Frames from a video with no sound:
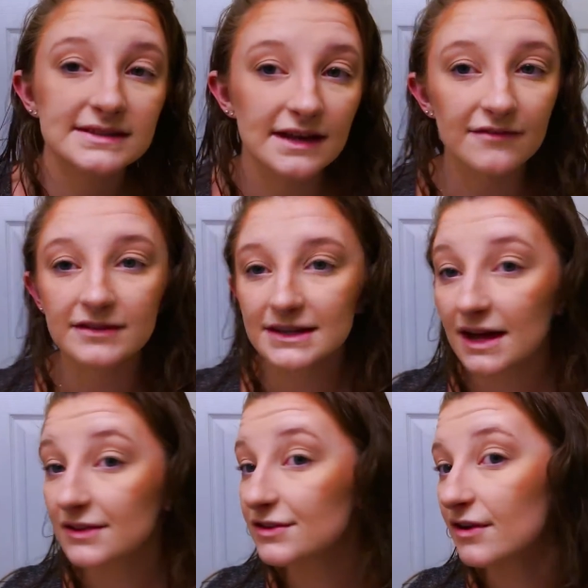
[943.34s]
it's definitely
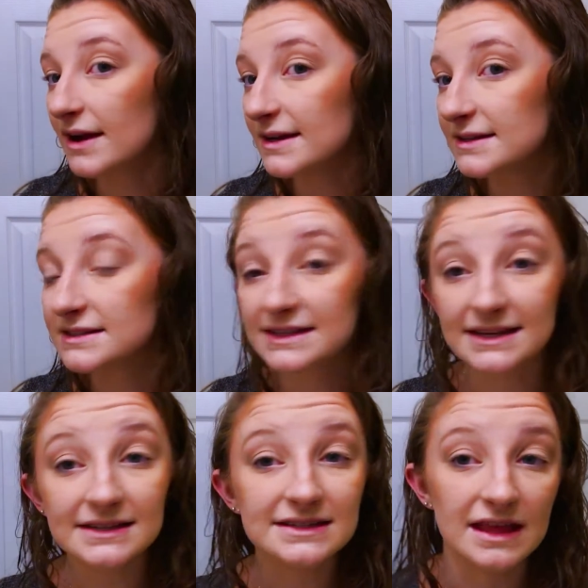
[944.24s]
not the greatest.
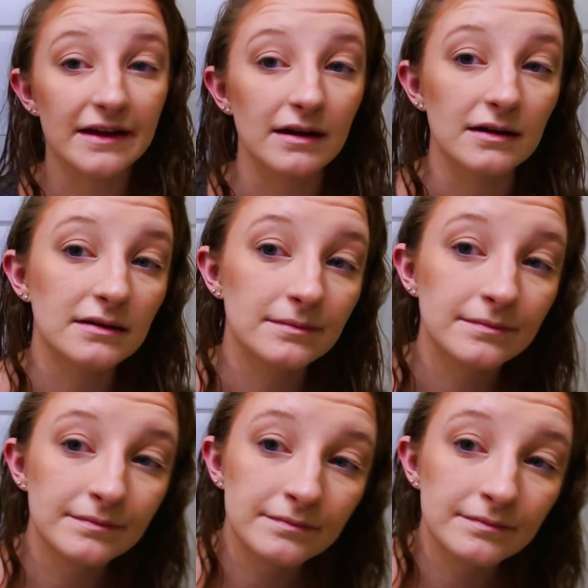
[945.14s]
It is there.